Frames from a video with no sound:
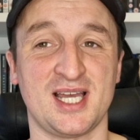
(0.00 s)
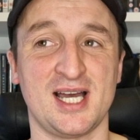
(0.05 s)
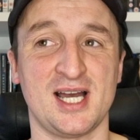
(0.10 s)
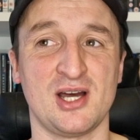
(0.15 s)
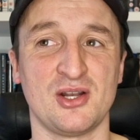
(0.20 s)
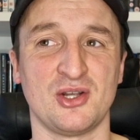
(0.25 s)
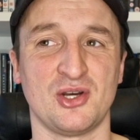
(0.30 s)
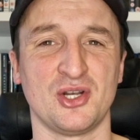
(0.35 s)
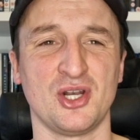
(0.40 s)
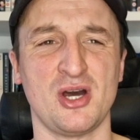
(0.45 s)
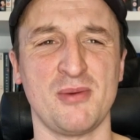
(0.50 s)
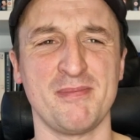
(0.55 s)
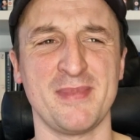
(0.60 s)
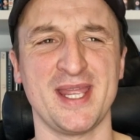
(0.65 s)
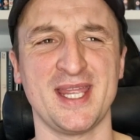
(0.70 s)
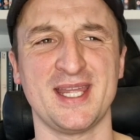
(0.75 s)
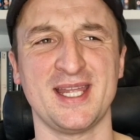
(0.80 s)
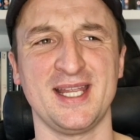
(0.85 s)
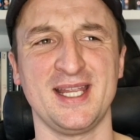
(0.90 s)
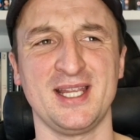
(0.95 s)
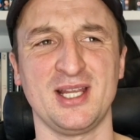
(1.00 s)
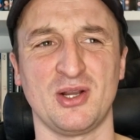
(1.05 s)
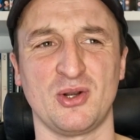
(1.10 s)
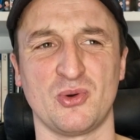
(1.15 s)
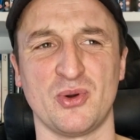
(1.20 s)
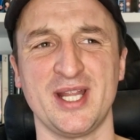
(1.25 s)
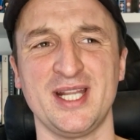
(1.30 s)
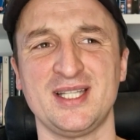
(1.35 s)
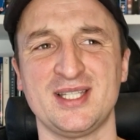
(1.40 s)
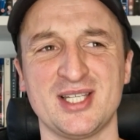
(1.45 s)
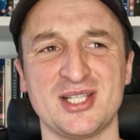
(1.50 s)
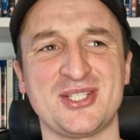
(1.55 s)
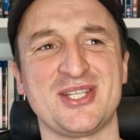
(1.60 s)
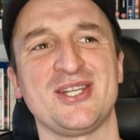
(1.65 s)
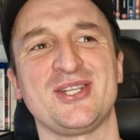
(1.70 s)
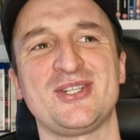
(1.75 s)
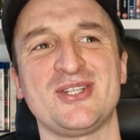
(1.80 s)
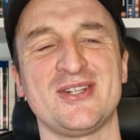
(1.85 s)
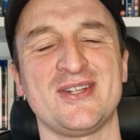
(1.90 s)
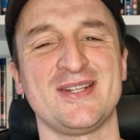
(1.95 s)
down, or not making great
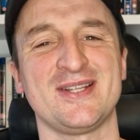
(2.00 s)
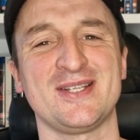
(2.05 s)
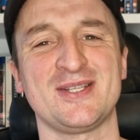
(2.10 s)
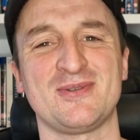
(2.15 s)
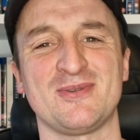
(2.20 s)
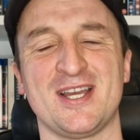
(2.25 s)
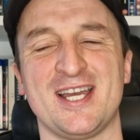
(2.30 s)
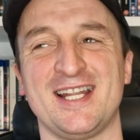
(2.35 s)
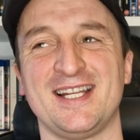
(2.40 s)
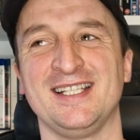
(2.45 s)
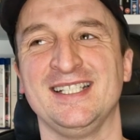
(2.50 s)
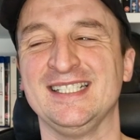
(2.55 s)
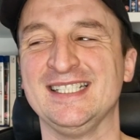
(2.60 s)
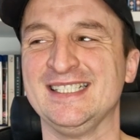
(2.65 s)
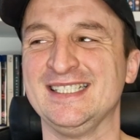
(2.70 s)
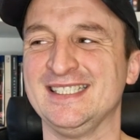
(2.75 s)
decisions when